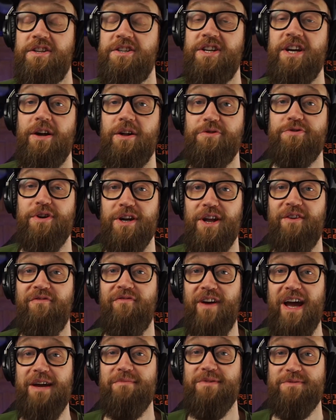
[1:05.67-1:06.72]
children of
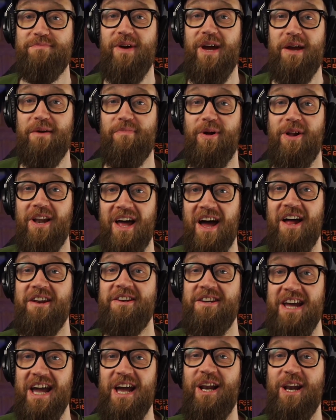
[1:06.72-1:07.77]
famous people are
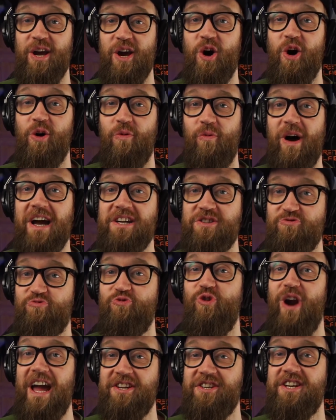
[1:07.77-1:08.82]
nearly always
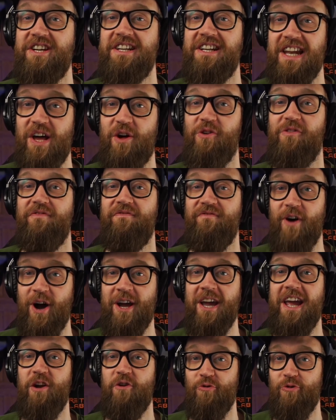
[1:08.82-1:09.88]
wretched little
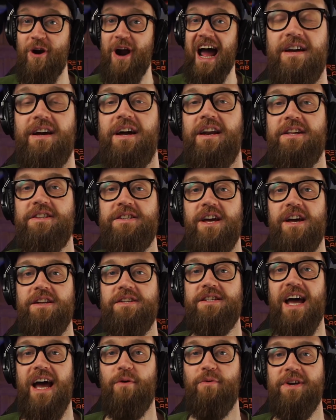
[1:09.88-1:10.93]
fucking rat. And it turns
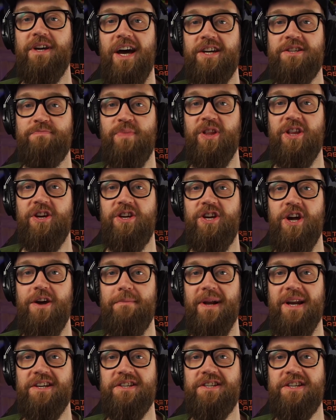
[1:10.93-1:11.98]
out Kasper the
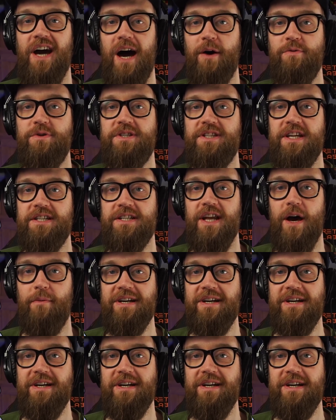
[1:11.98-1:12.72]
humourless ghost is no